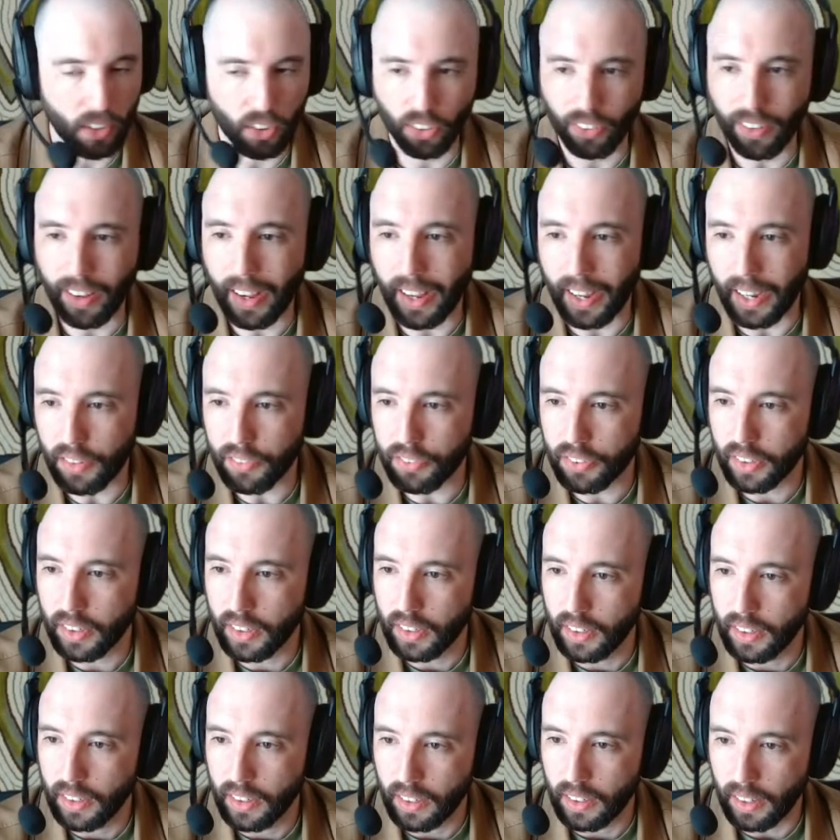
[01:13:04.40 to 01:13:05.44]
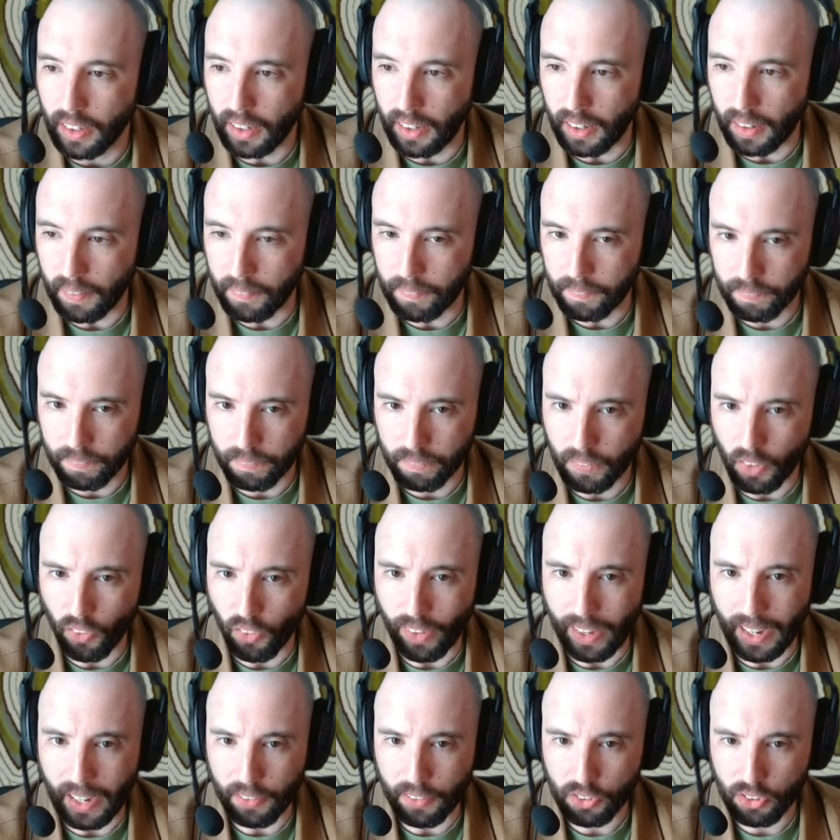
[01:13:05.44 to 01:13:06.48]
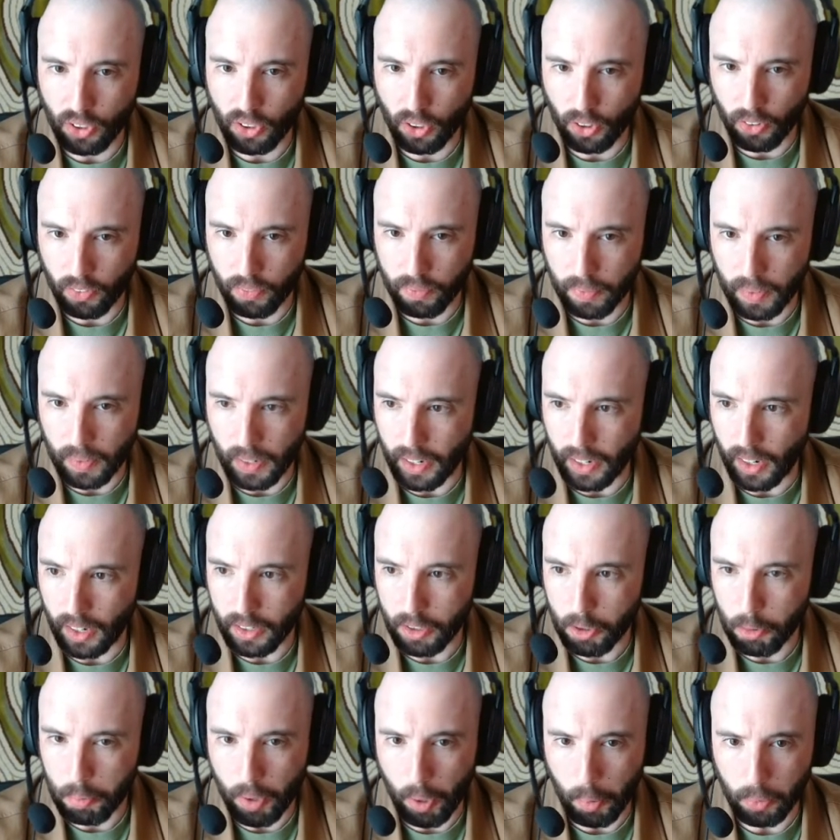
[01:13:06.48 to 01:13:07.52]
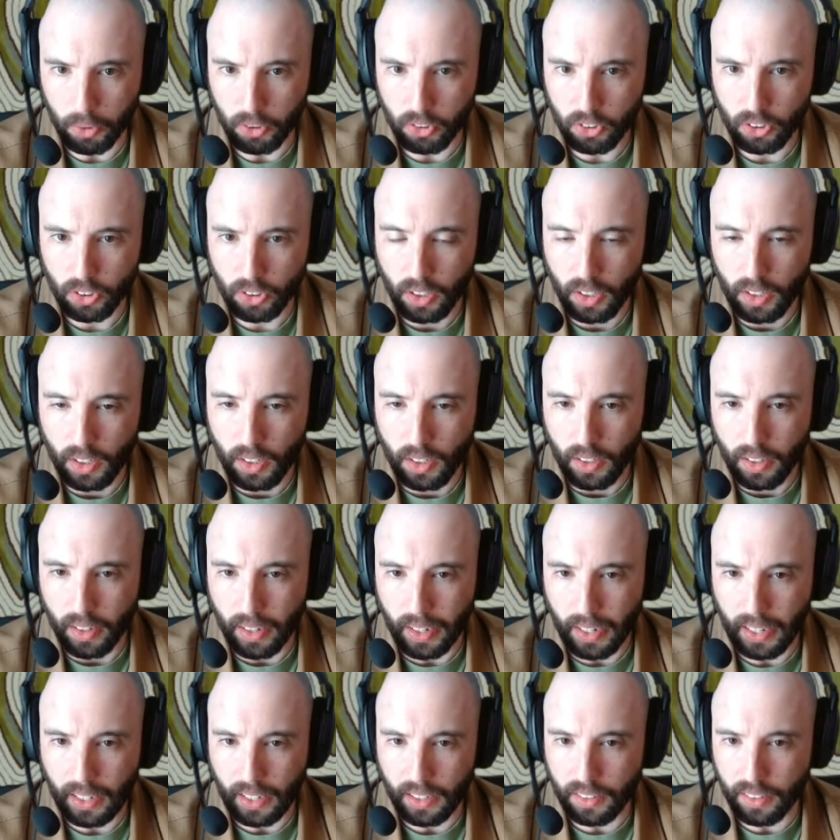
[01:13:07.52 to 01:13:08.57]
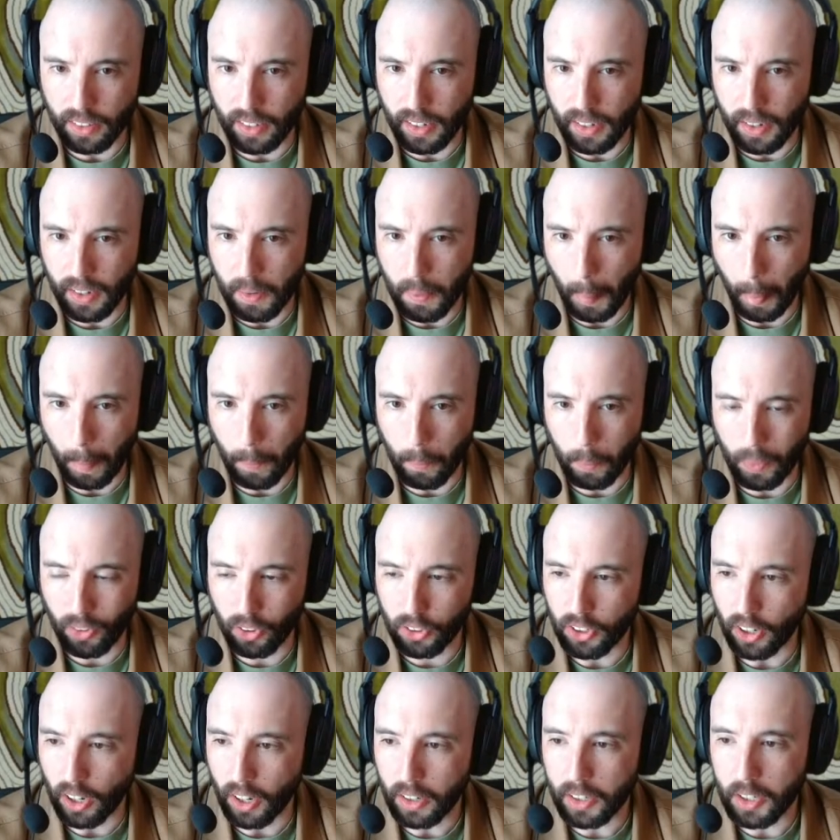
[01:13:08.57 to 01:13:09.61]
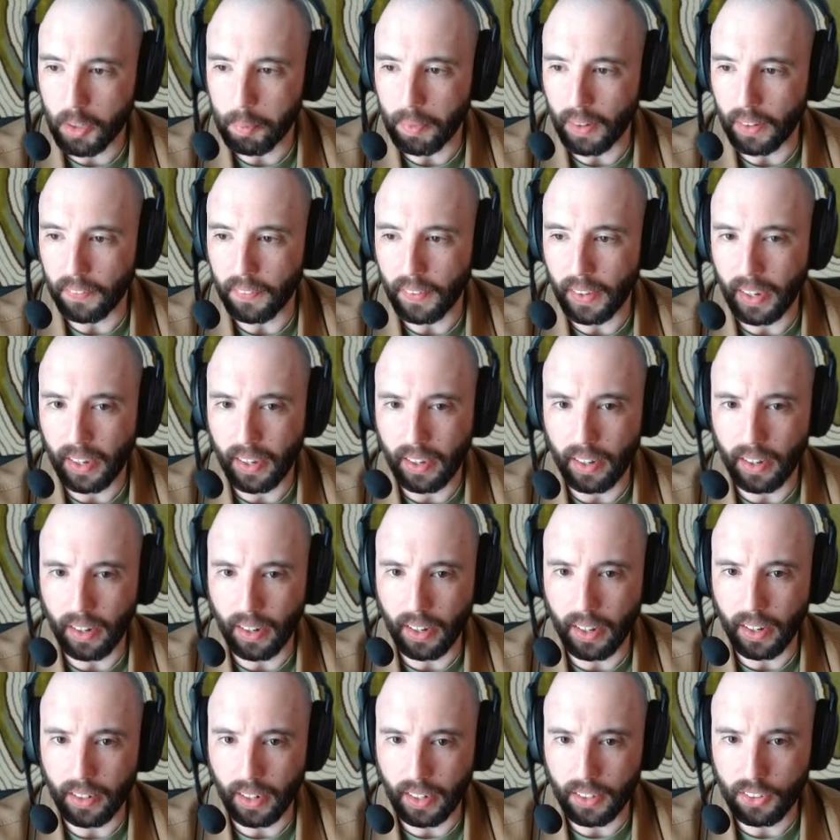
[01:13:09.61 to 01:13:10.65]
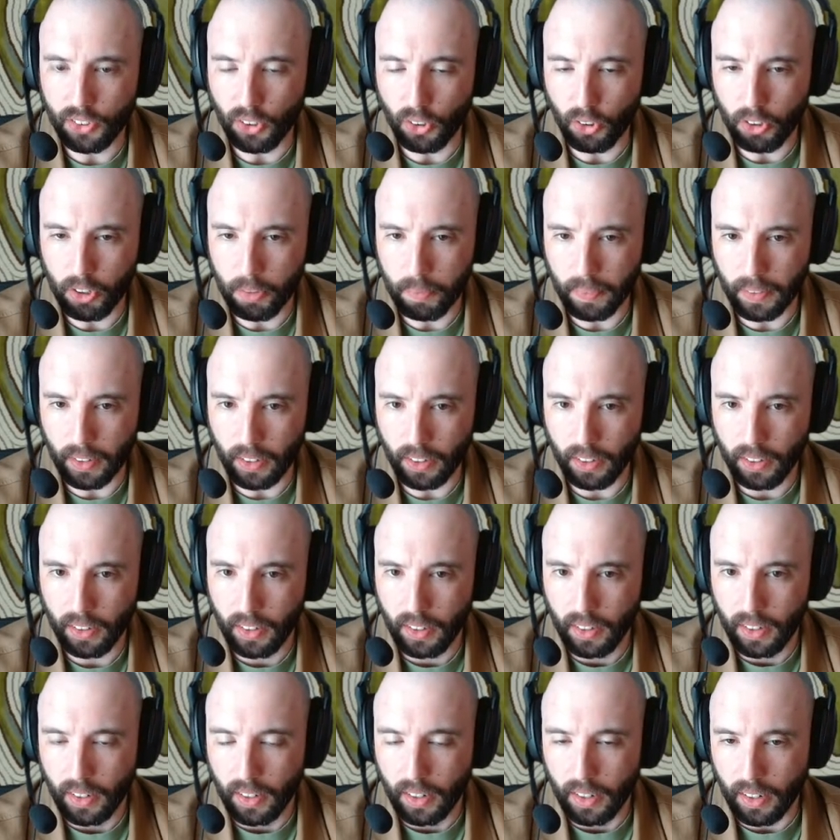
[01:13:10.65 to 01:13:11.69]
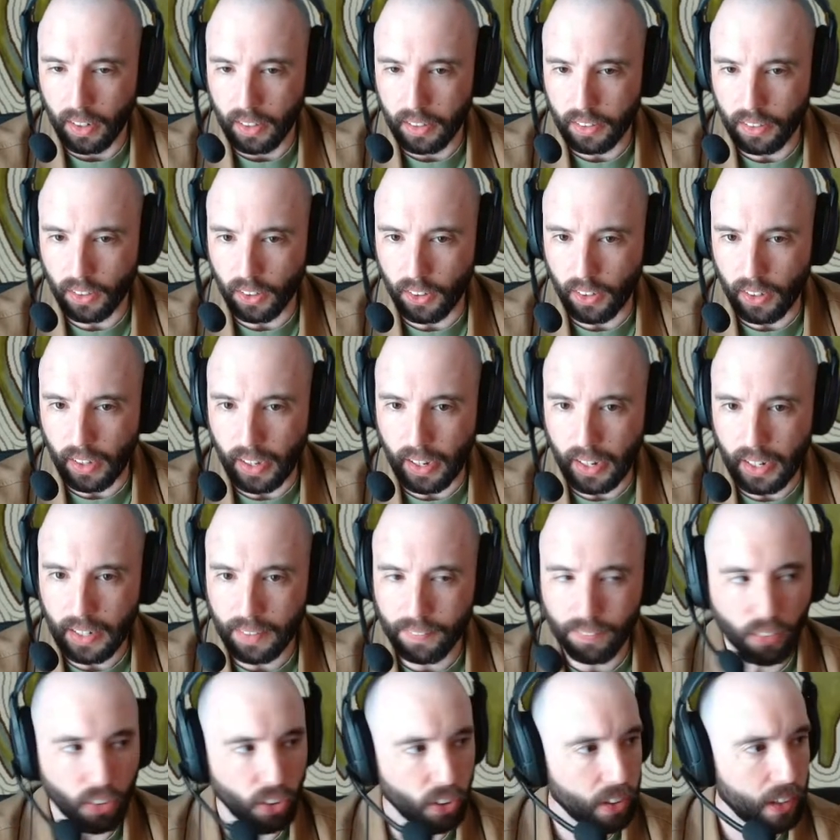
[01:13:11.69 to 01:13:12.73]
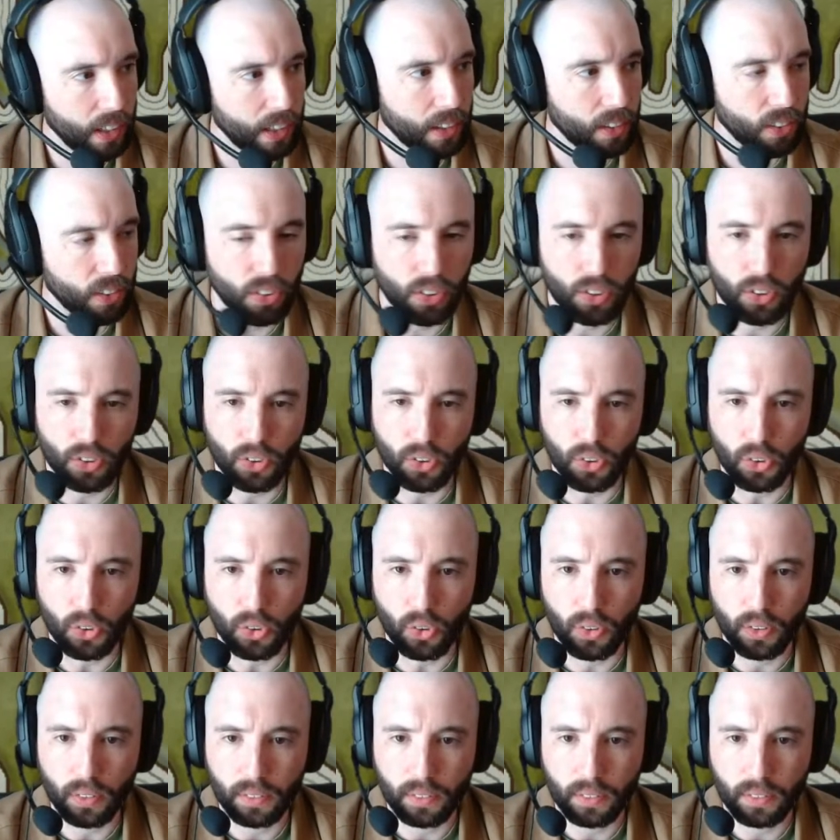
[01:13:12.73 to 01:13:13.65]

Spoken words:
Live, the live show of my audio publisher, and we were talking about that, and I told him there, y'all, I am looking to